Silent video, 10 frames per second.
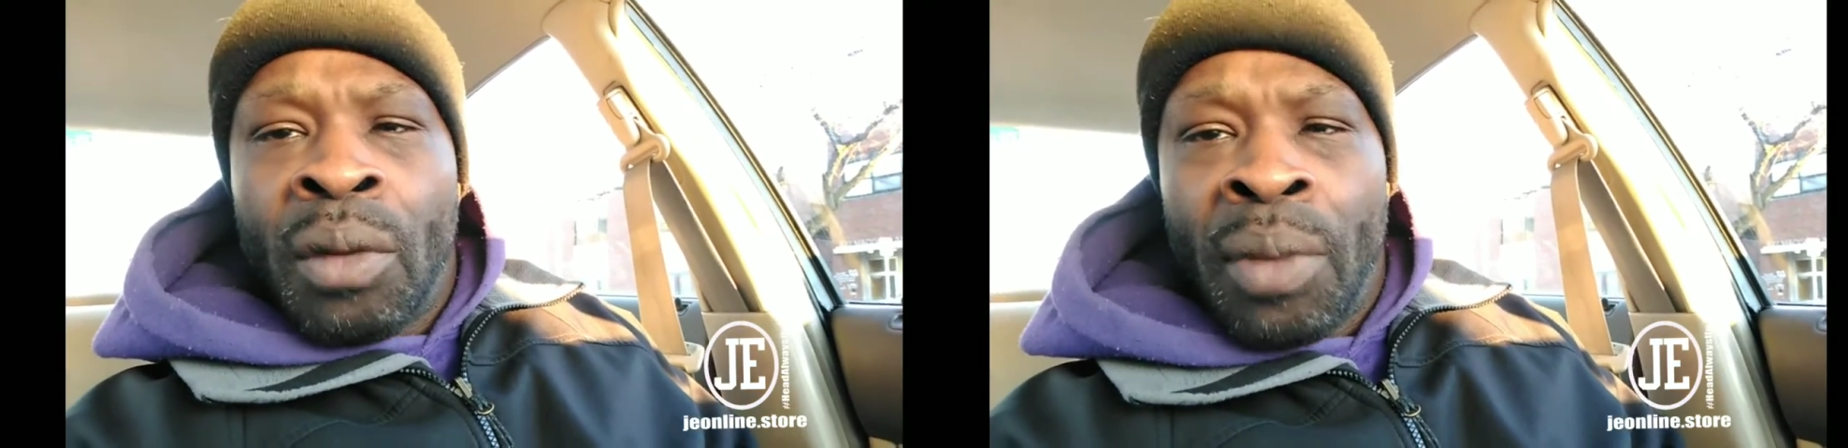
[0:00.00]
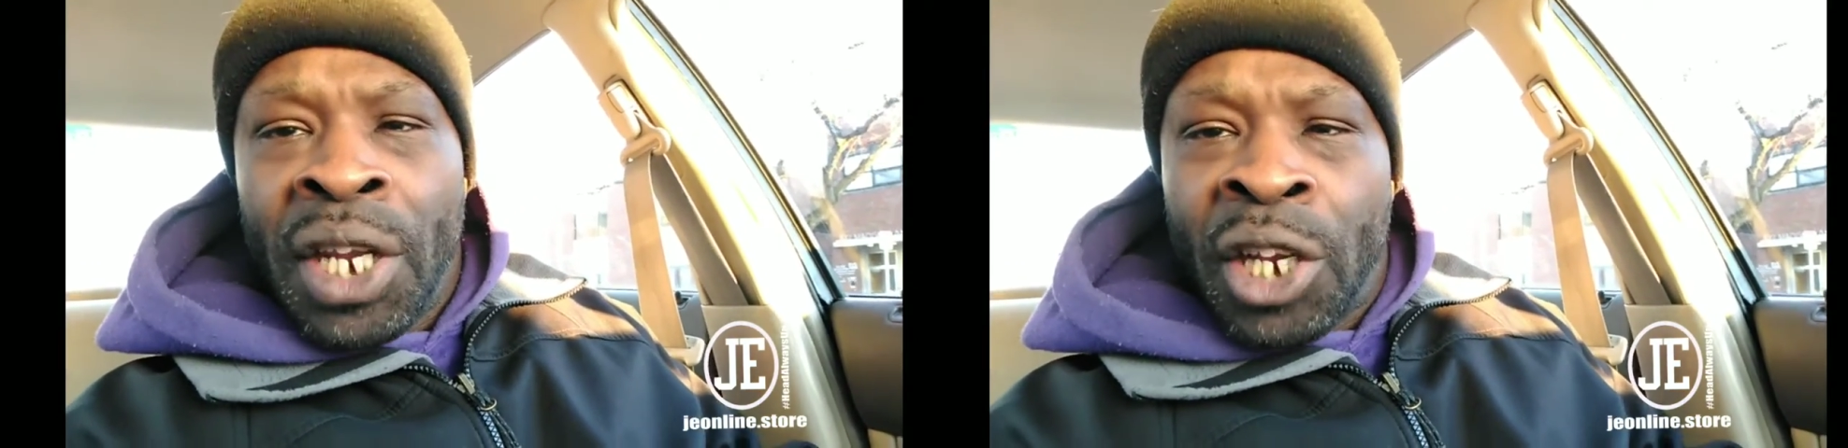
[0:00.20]

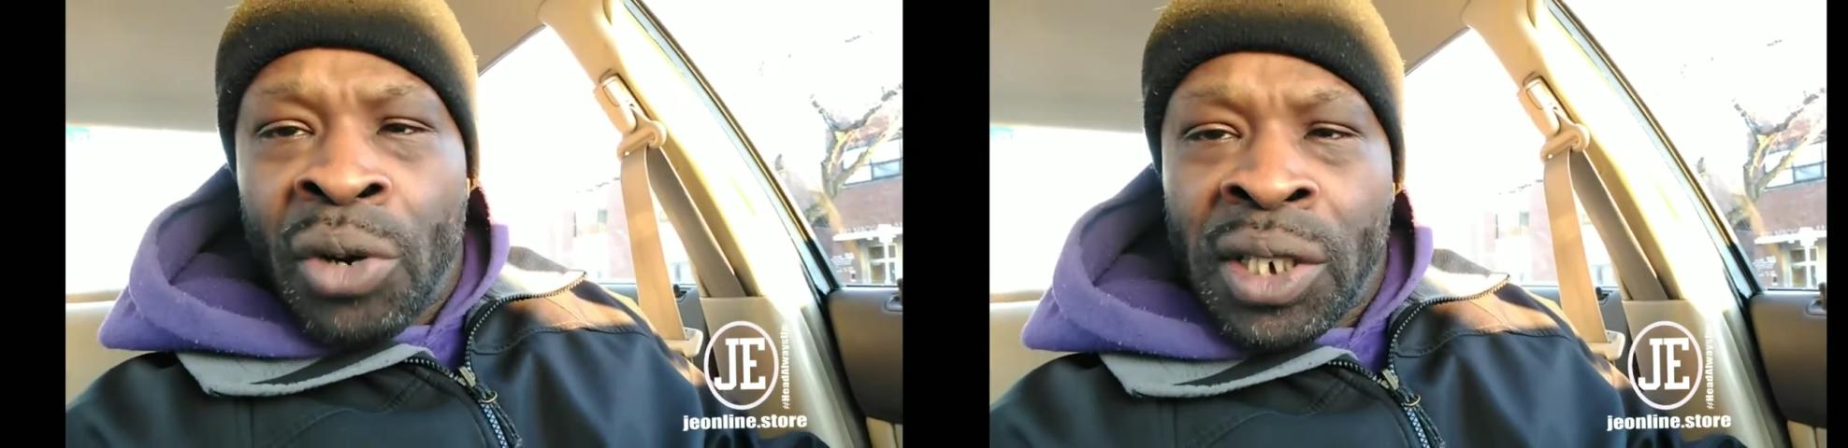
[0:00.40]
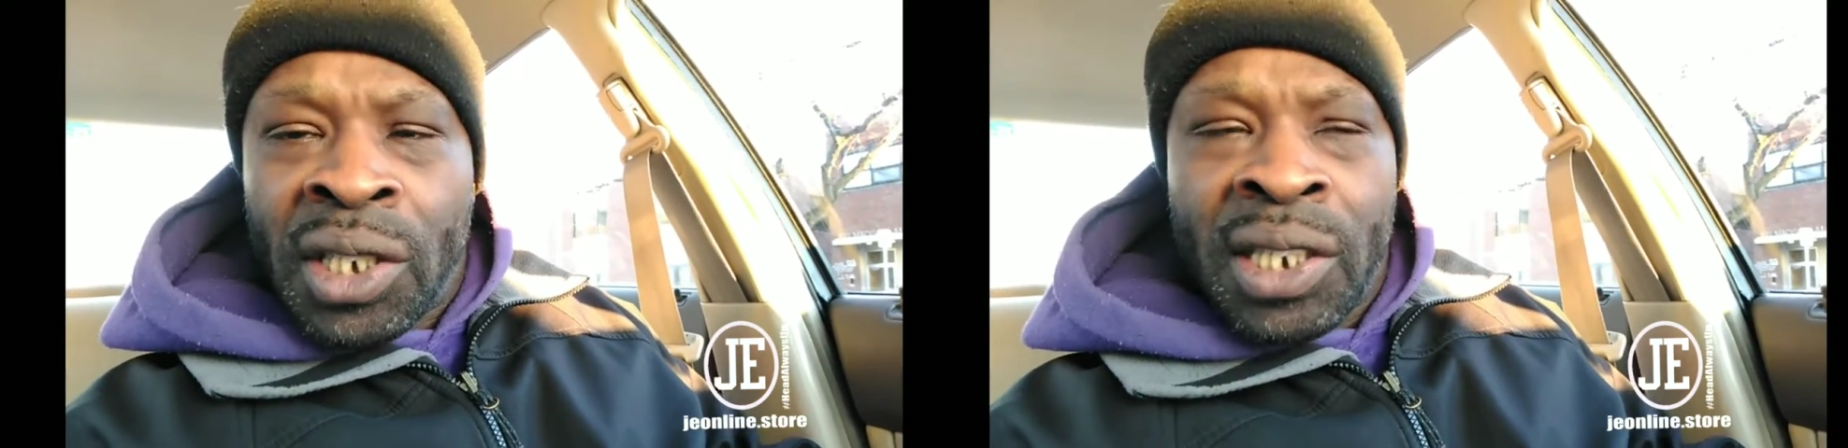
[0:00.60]
Many
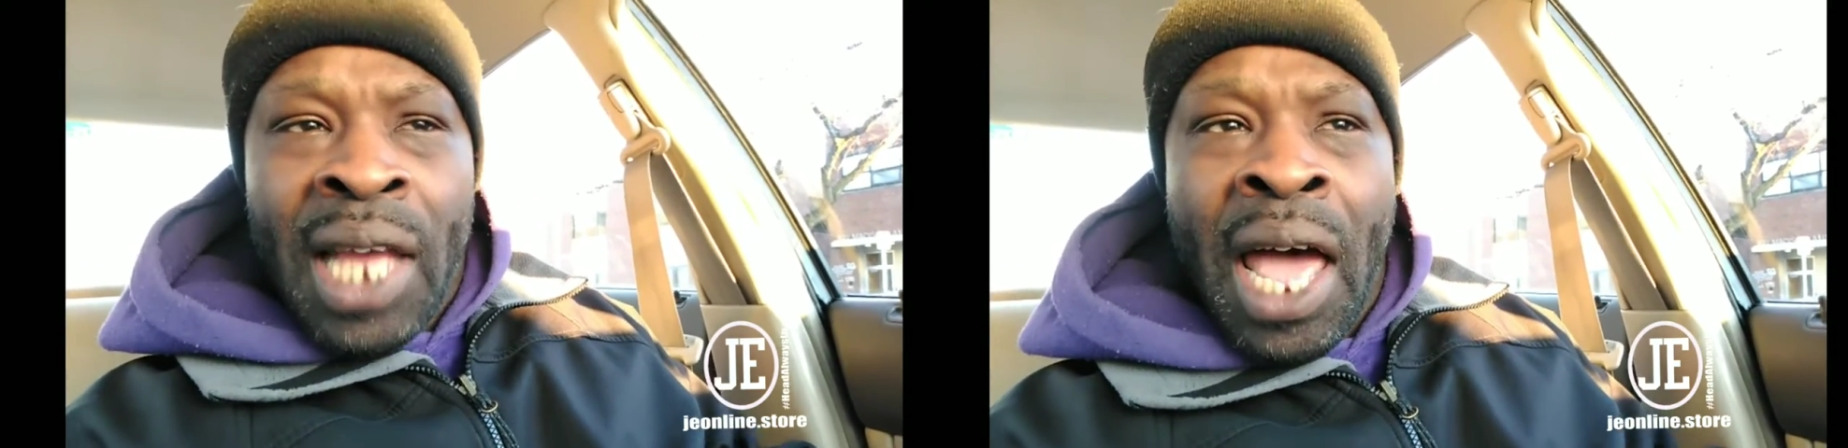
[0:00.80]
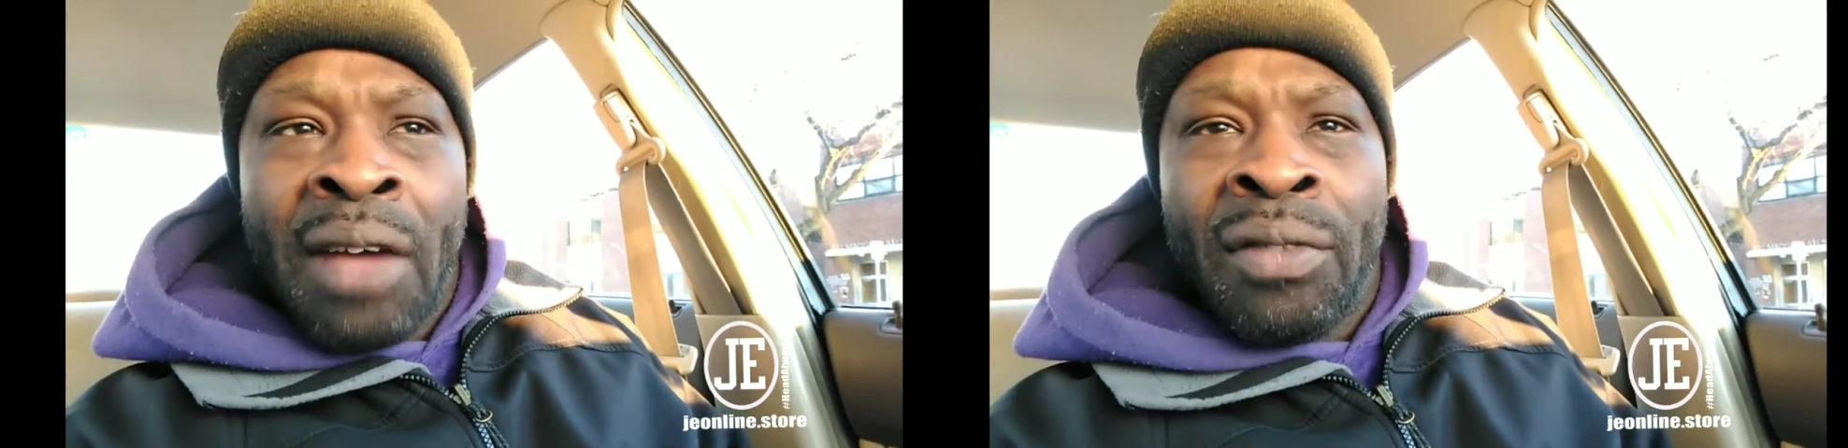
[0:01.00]
Christians
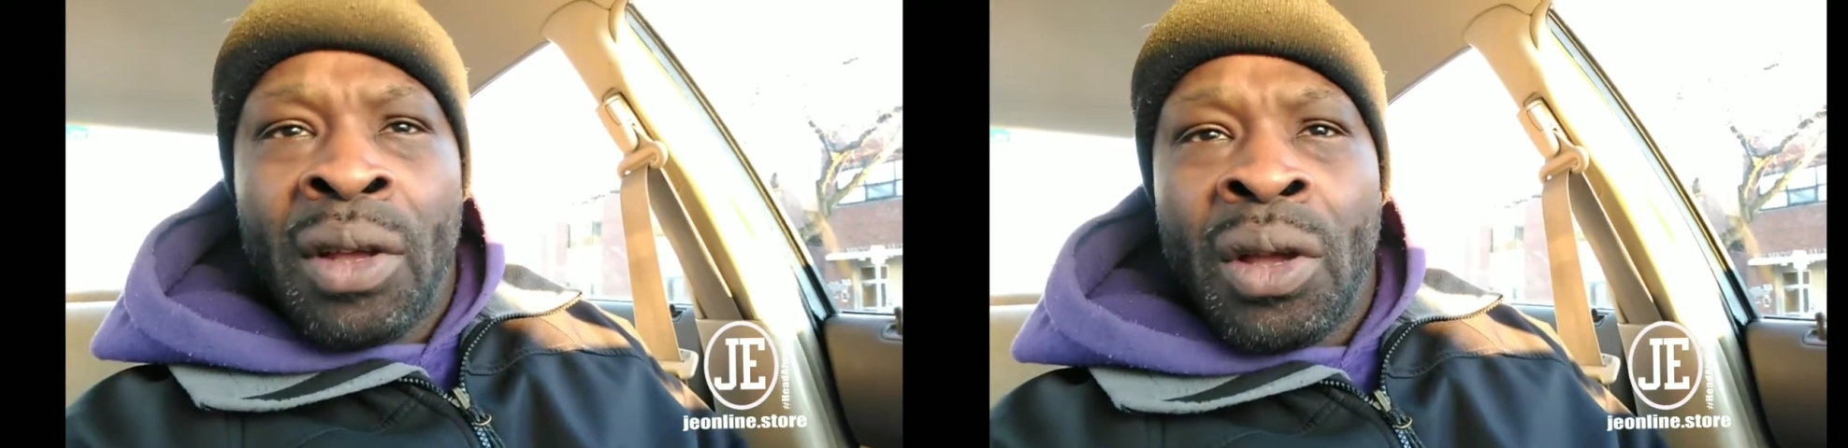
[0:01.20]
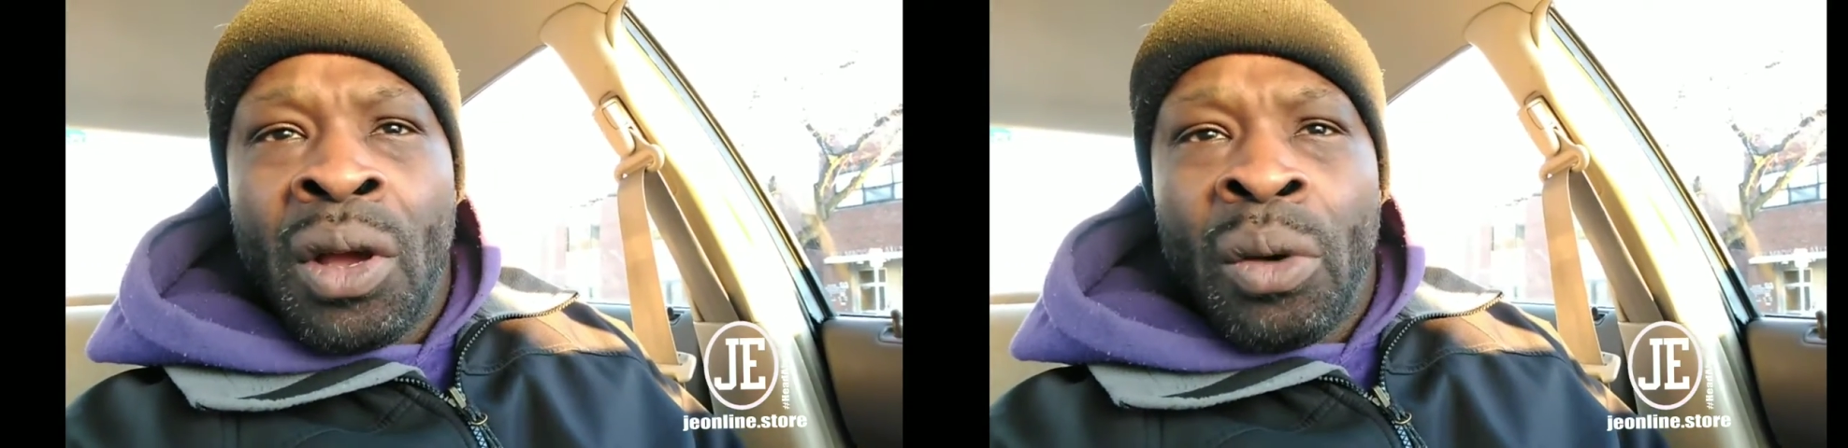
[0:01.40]
have
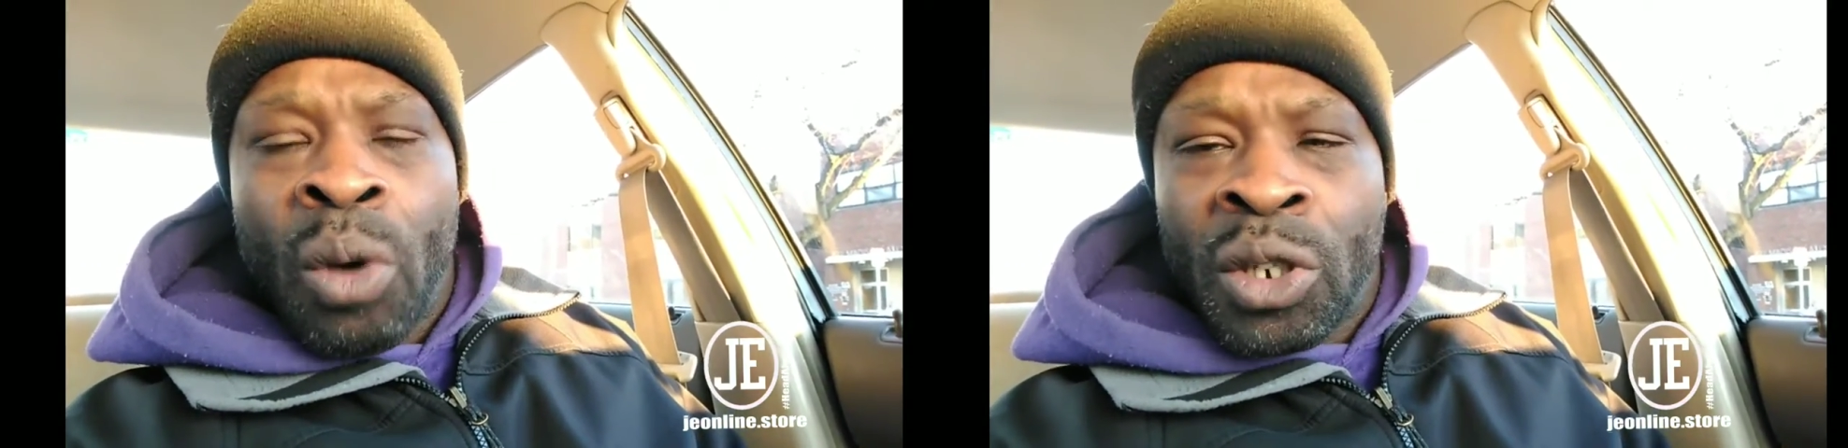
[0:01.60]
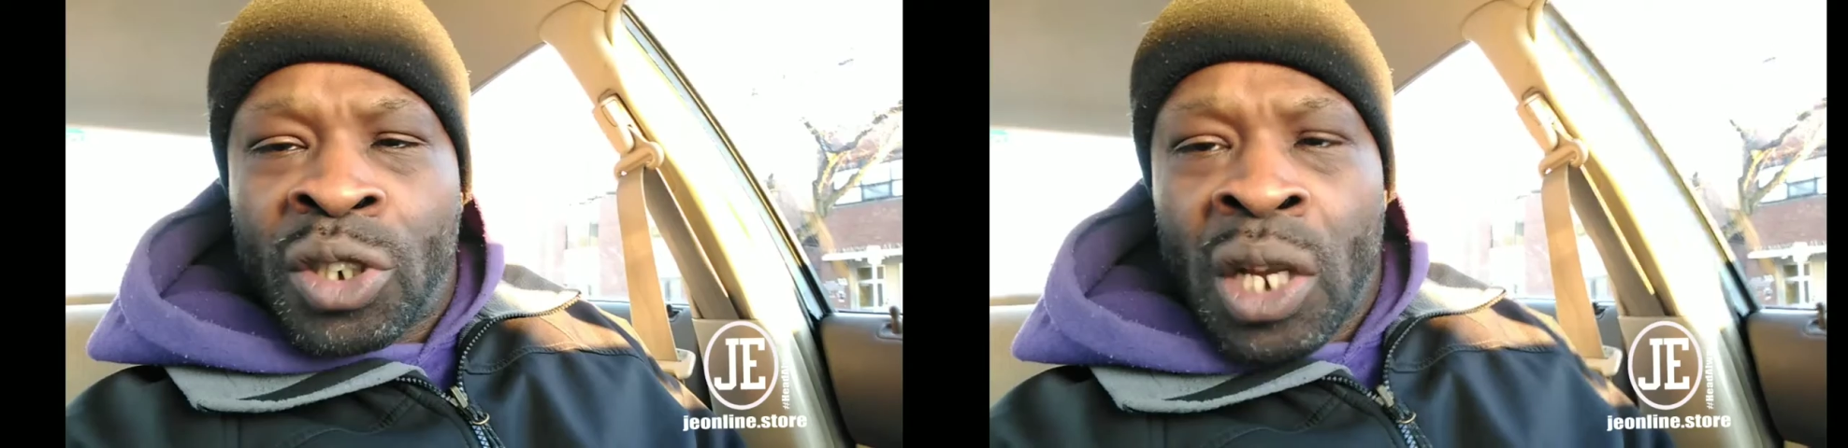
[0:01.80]

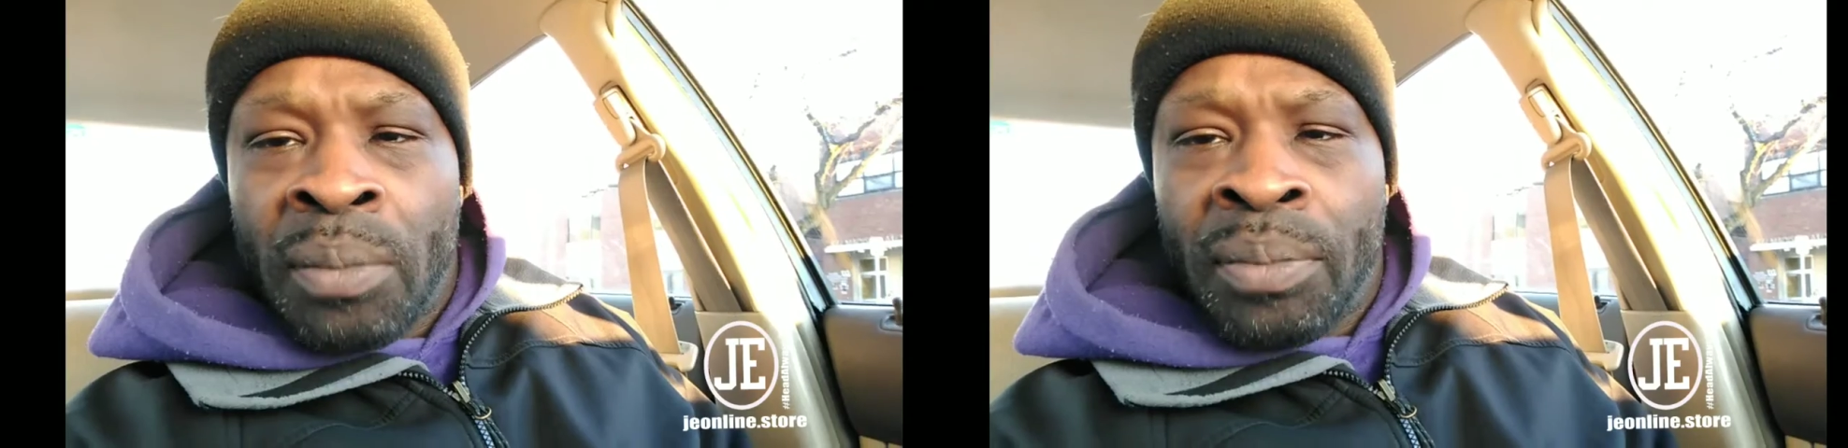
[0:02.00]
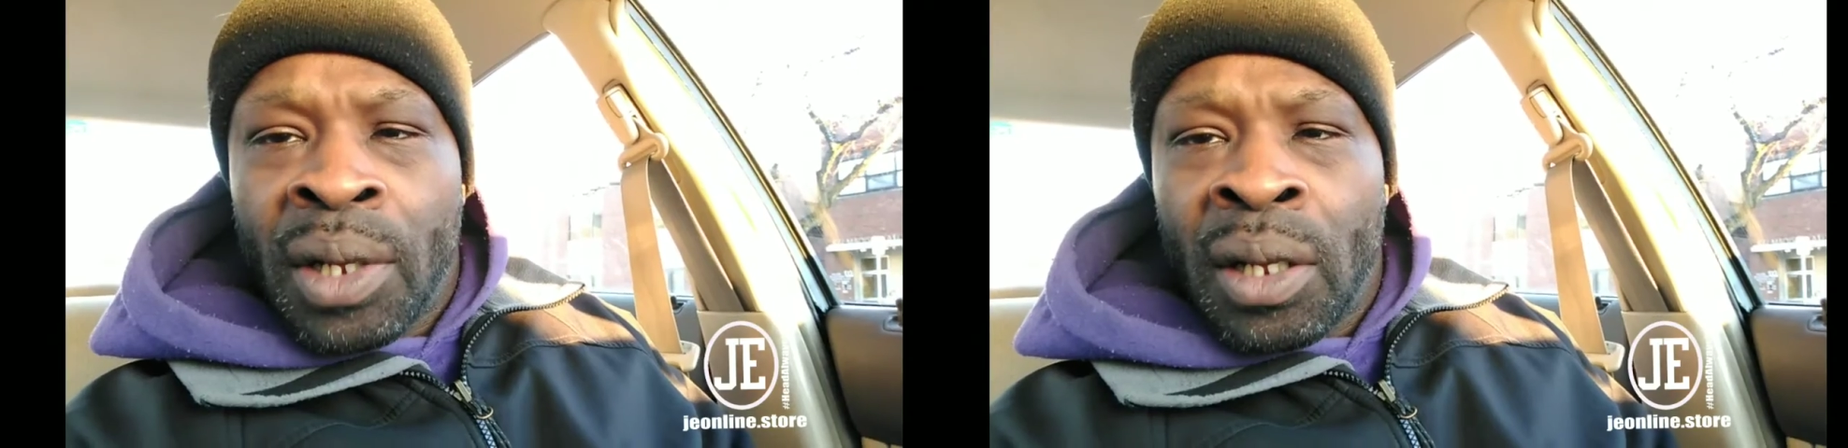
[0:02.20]

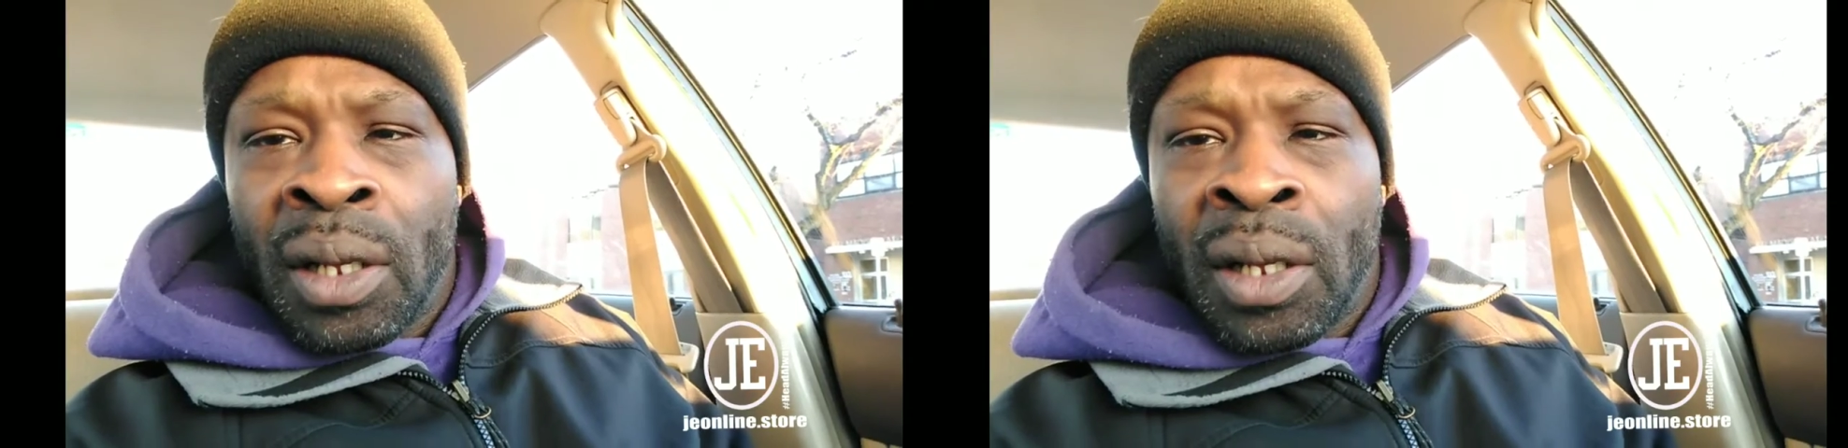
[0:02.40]
worshipped